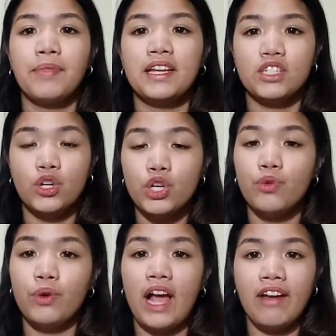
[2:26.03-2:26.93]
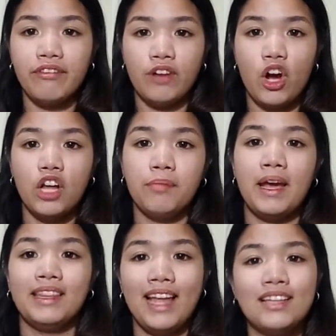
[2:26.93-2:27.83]
So on
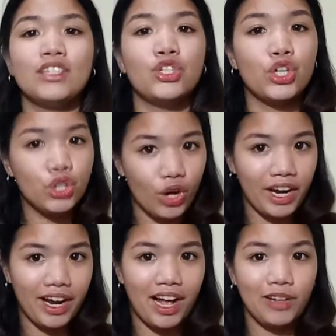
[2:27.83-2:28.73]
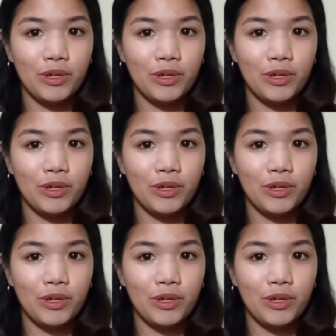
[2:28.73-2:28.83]
my next tutorial,